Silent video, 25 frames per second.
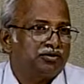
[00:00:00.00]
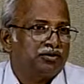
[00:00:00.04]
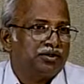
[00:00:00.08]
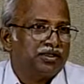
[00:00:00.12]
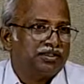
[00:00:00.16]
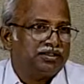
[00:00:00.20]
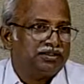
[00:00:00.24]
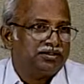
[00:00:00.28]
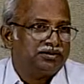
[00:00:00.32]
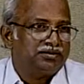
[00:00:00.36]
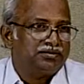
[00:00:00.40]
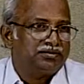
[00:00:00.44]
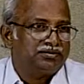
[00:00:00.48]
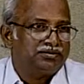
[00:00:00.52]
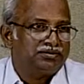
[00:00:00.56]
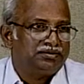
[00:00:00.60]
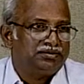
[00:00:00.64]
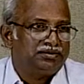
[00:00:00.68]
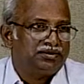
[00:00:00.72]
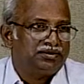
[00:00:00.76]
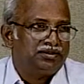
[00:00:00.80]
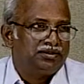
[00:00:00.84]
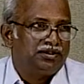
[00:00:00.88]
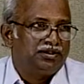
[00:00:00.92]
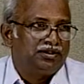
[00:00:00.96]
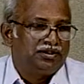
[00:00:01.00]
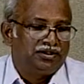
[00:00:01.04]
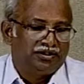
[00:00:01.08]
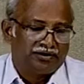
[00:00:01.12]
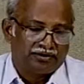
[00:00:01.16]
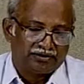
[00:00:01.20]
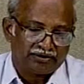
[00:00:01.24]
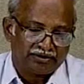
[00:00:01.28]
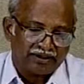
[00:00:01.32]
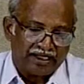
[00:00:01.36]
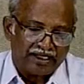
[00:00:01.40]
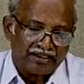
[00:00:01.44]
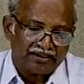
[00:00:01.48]
together.
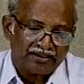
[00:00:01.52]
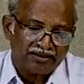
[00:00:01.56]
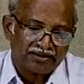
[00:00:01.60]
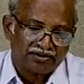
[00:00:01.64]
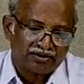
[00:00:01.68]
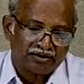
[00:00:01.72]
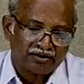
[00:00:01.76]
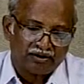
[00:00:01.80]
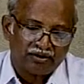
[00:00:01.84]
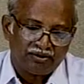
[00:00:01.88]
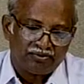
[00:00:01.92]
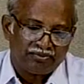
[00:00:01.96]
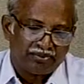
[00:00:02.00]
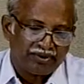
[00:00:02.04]
So that is called